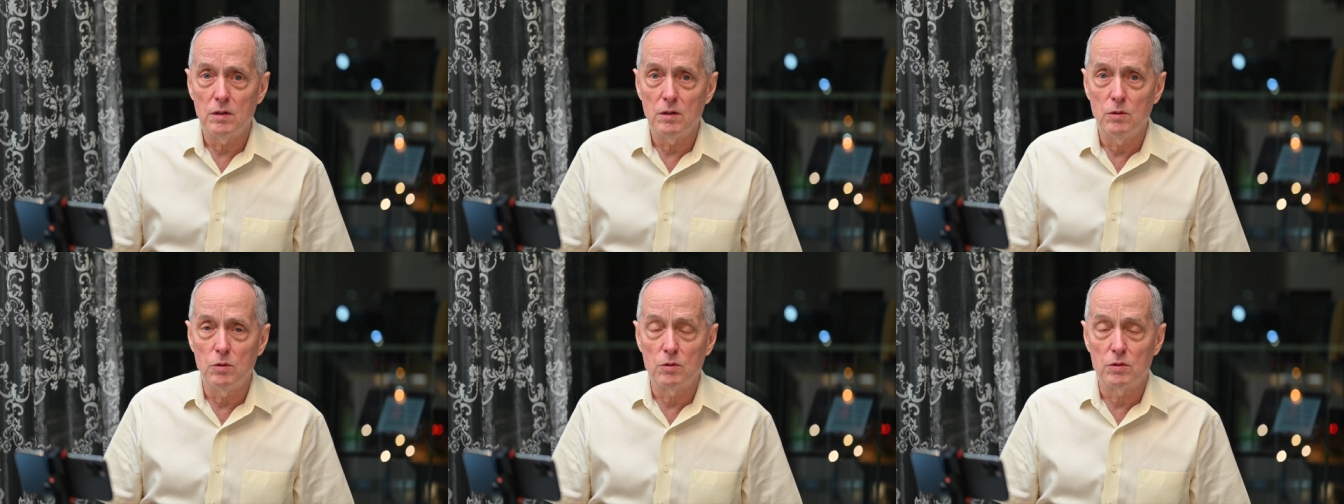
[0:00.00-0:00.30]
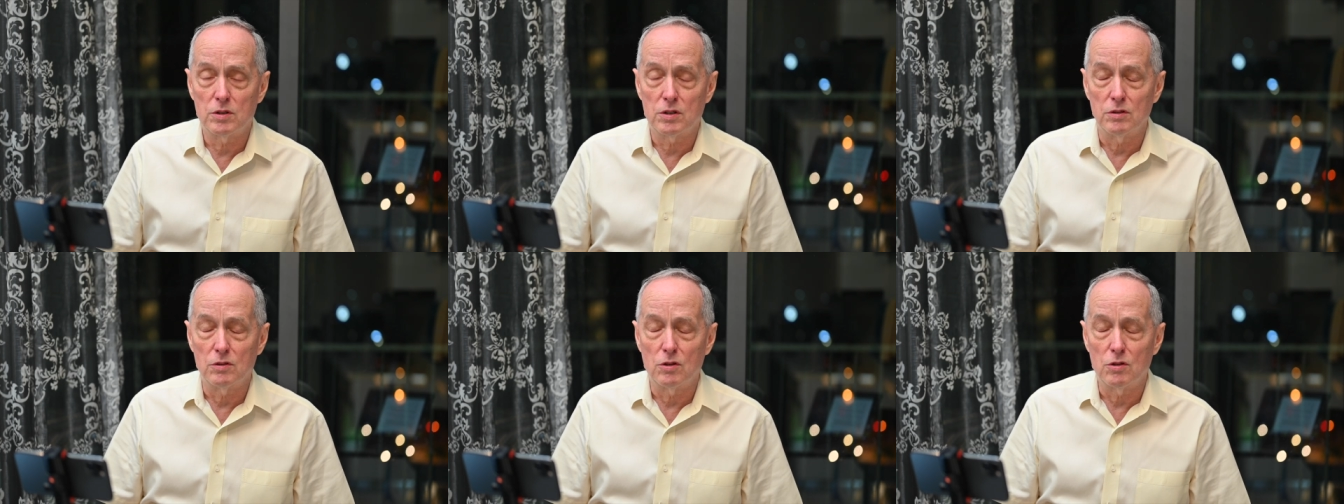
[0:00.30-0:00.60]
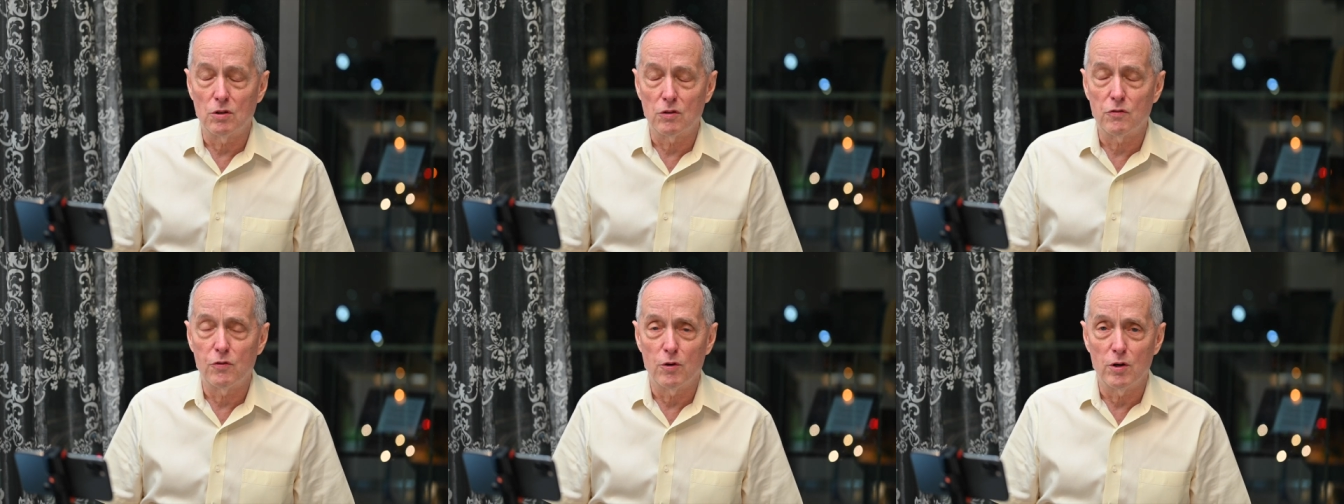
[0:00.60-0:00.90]
who
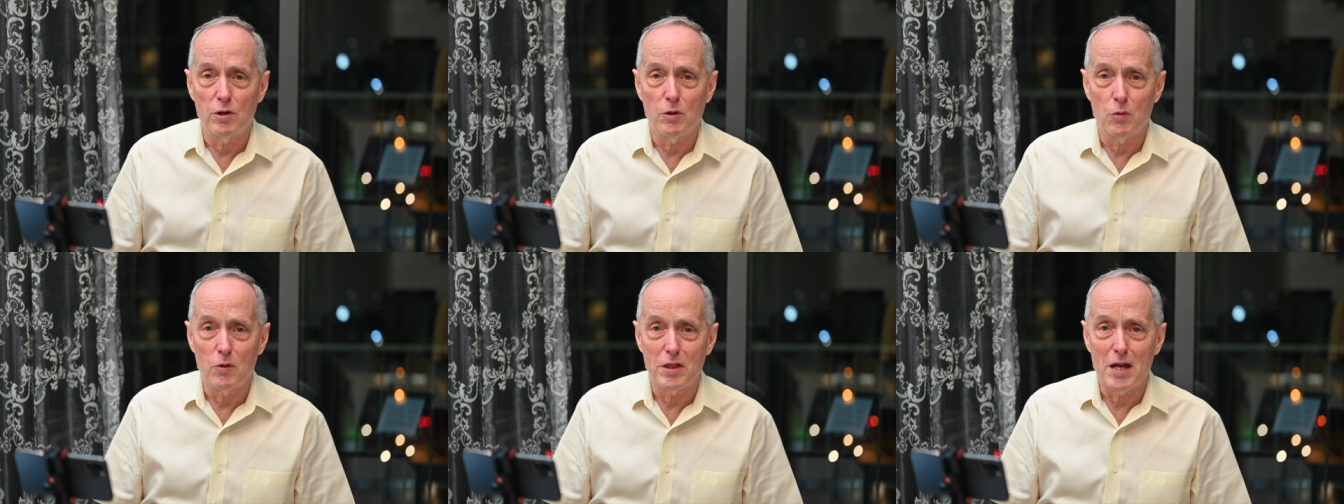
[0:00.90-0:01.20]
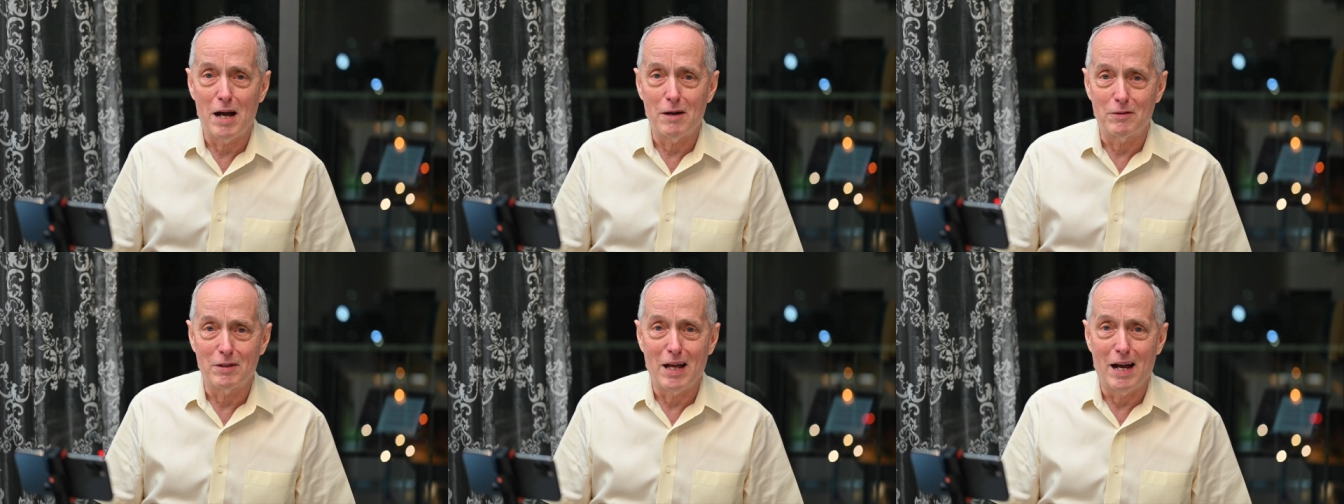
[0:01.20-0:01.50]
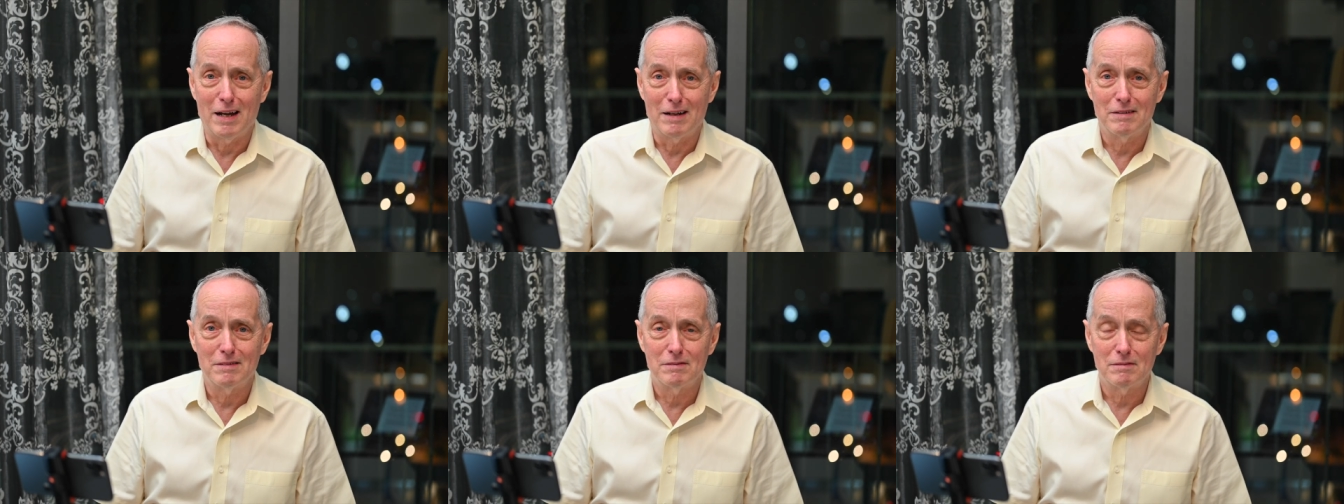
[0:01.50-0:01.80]
can cook for you without
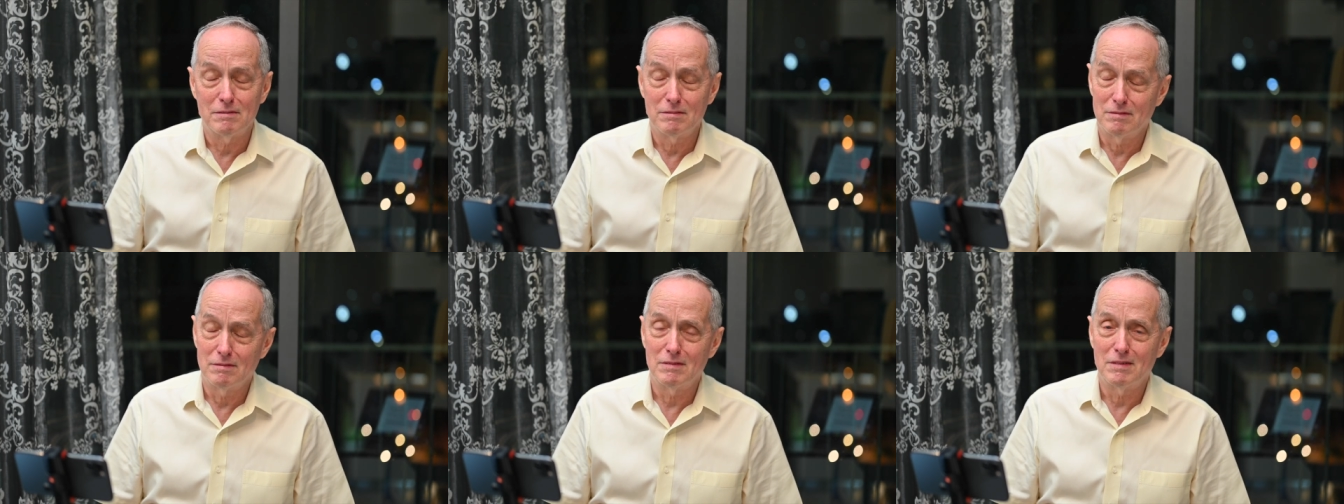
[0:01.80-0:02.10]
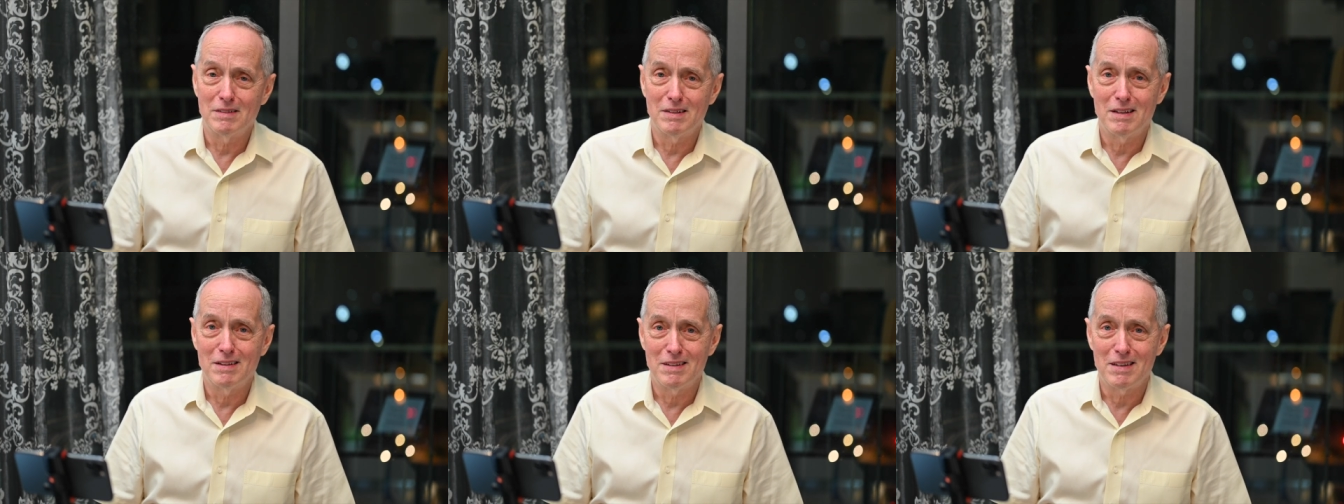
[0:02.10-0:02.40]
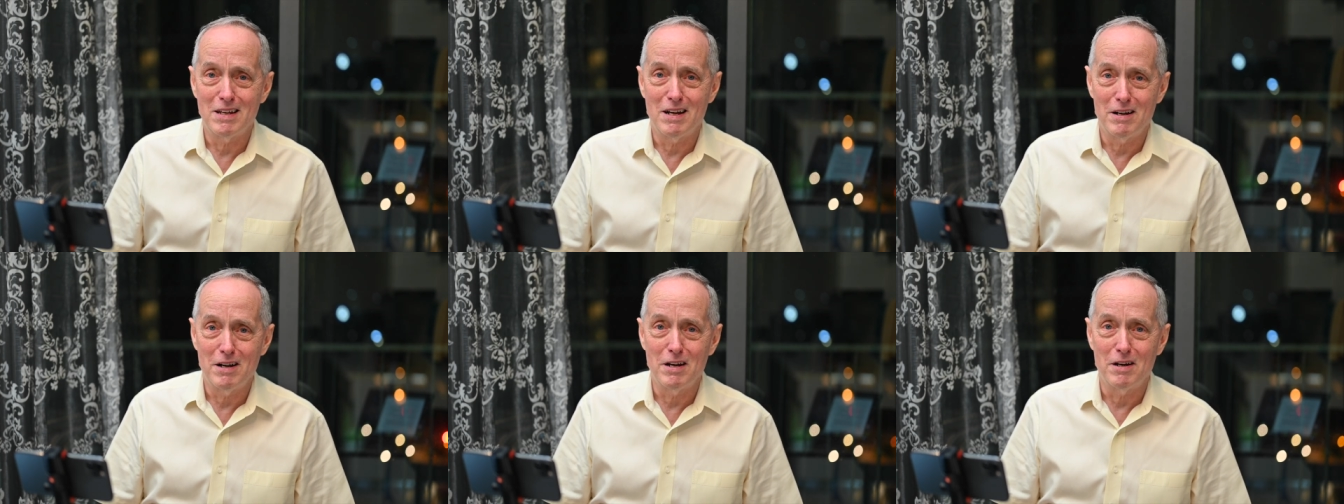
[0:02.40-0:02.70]
that.
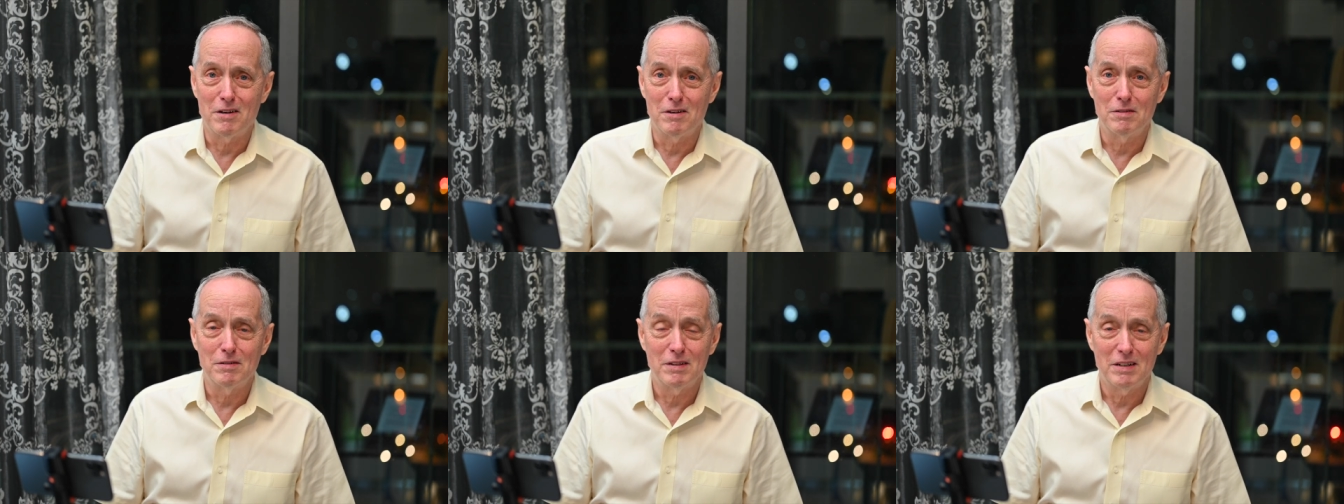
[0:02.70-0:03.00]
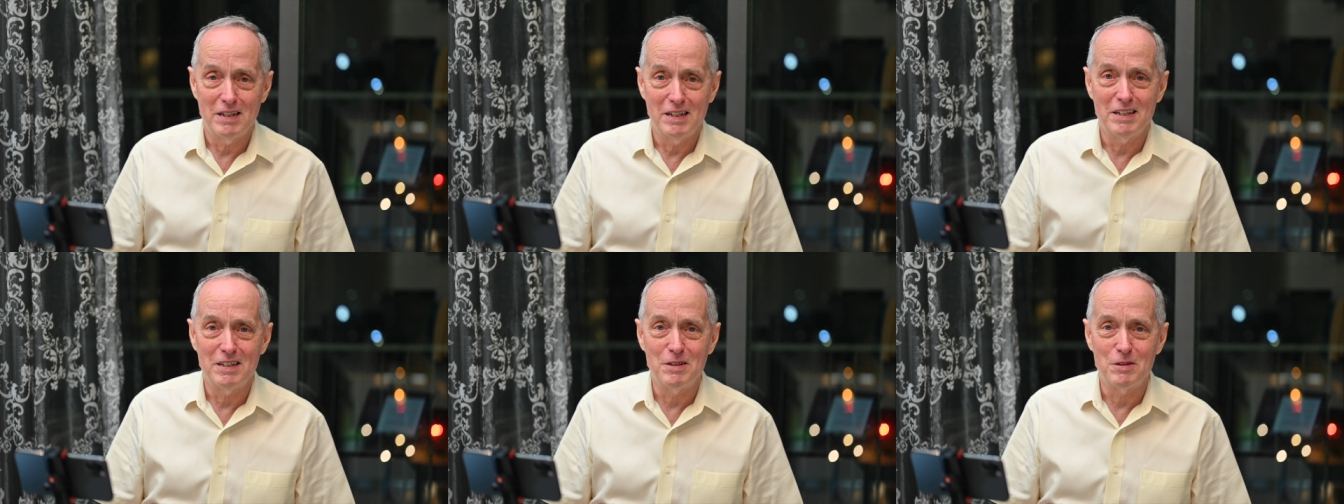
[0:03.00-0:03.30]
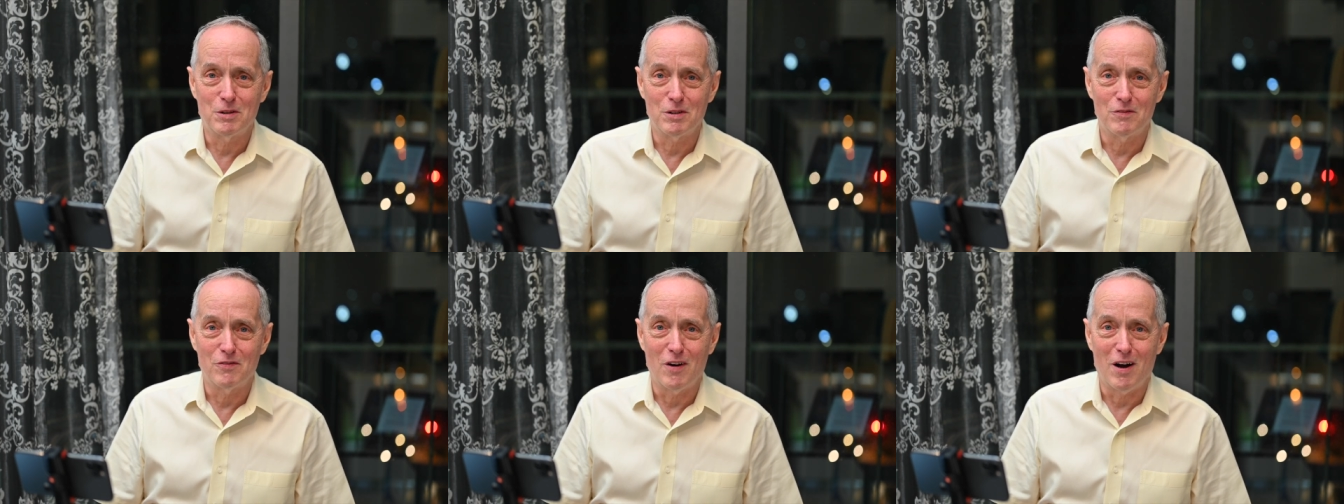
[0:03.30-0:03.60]
They're here,
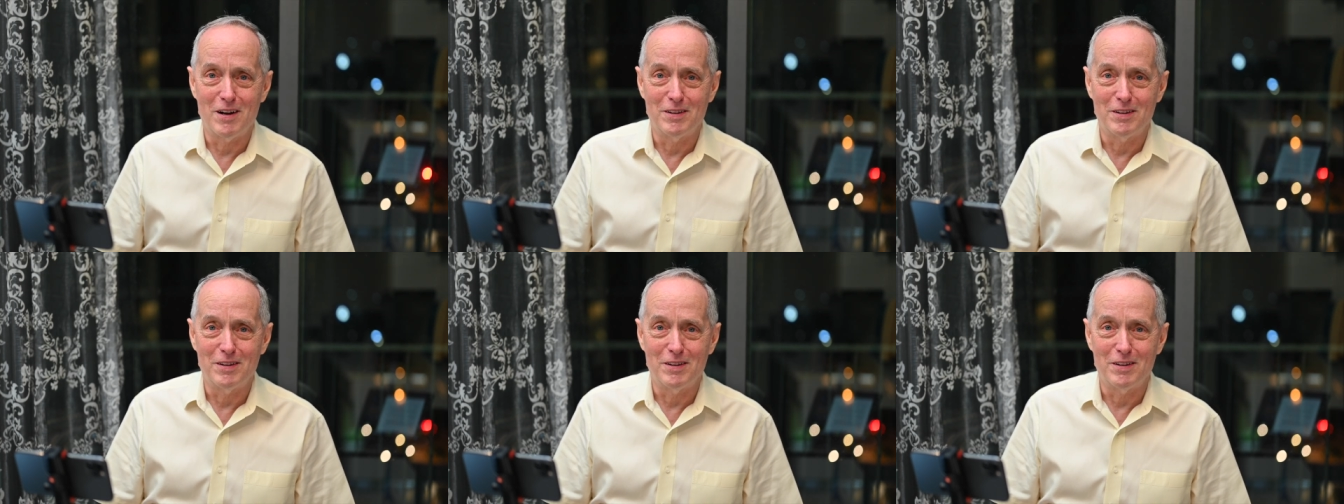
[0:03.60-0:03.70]
and you can